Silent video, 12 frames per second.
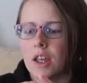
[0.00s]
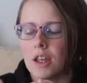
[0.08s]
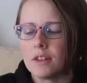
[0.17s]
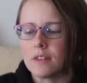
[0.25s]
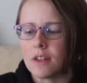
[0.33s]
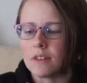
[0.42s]

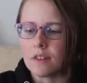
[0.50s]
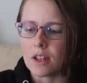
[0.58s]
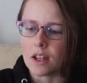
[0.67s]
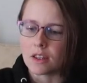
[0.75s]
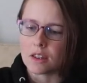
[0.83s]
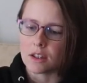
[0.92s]
It says that
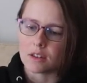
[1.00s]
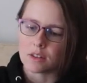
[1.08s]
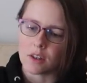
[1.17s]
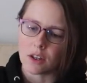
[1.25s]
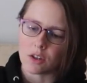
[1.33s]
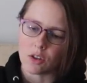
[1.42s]
I think it's
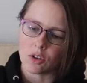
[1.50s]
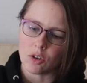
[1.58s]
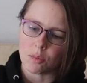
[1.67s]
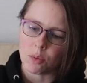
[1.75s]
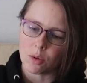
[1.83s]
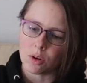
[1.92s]
like
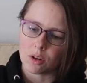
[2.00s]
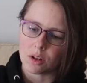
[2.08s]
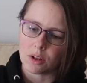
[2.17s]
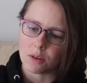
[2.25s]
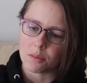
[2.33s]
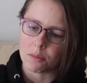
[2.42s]
newborn,
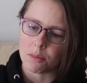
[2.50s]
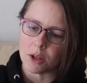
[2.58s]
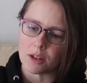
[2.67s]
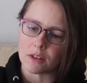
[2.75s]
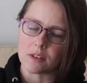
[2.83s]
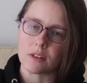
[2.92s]
but
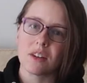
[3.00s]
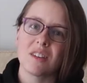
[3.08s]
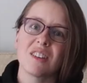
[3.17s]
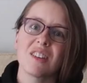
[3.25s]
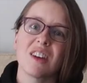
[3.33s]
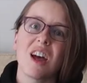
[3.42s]
it's
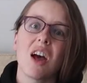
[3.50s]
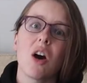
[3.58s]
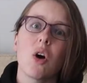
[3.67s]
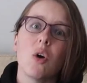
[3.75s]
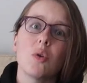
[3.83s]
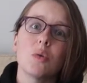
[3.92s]

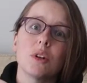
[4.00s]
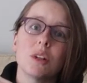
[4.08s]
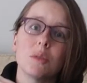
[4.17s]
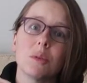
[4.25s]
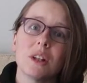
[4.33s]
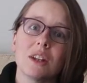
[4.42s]
really,
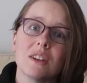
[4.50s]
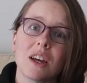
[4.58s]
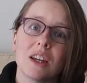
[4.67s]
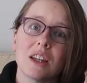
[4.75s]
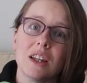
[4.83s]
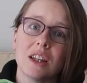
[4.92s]
really
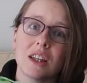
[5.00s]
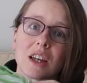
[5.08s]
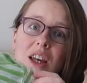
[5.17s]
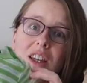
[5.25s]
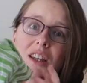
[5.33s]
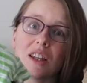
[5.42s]
tiny.
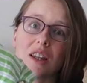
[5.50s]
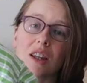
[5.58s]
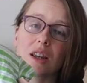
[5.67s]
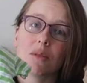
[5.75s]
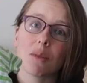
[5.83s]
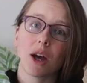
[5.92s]
And
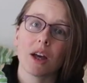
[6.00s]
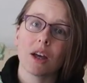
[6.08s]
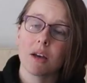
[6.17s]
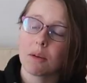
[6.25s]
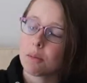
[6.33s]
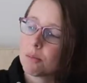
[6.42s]

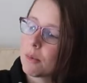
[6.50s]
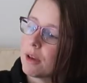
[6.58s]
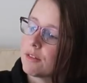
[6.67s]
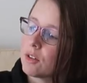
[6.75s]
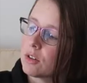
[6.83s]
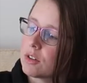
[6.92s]
my
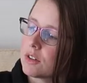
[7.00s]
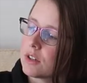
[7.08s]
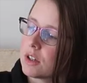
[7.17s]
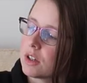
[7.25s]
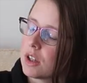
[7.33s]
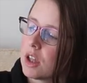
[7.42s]
first
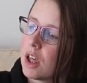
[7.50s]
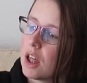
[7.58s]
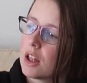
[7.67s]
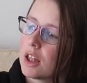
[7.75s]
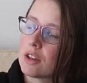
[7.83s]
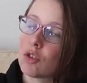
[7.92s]

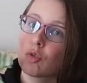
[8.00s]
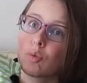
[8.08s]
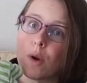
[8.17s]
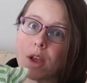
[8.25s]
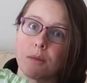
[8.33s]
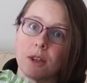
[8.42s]
like
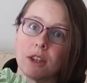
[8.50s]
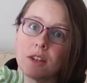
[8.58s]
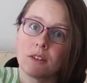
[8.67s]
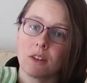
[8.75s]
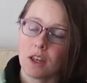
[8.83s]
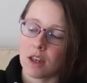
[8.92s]
swam in
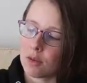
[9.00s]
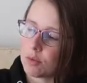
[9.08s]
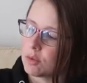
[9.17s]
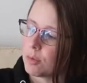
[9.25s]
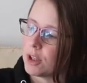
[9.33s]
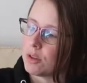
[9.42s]
this. Like it
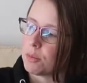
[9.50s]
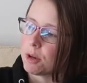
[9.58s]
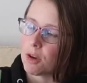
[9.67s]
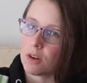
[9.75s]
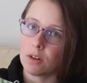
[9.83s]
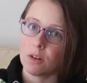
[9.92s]
was way too big
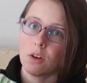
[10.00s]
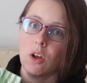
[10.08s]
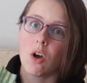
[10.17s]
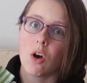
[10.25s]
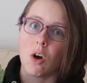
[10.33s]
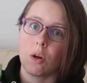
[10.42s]
on her.
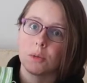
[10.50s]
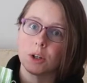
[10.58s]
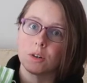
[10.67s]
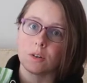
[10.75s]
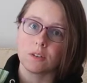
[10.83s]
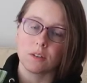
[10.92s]
All my
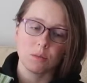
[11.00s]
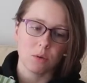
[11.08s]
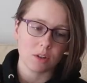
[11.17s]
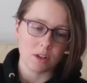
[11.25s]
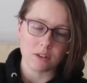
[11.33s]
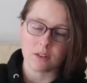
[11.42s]
girls have
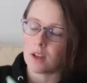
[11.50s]
worn this.